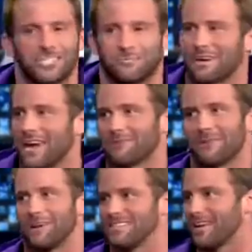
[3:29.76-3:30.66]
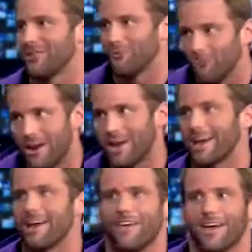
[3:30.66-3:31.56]
just became something I said in the
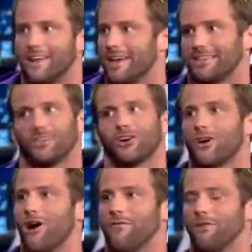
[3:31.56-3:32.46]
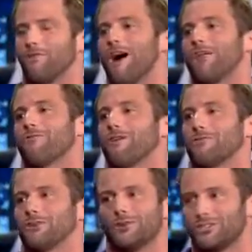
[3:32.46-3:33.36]
ring, and then it took off. The Ryder
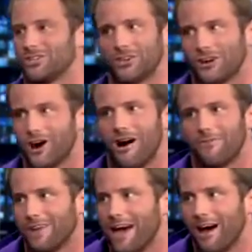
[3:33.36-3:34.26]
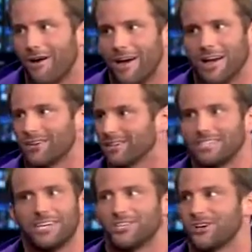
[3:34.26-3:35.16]
Revolution took off, and now it's on
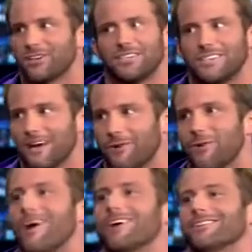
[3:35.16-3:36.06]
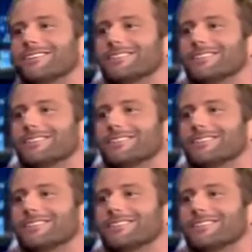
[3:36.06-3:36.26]
T-shirts. It's everywhere.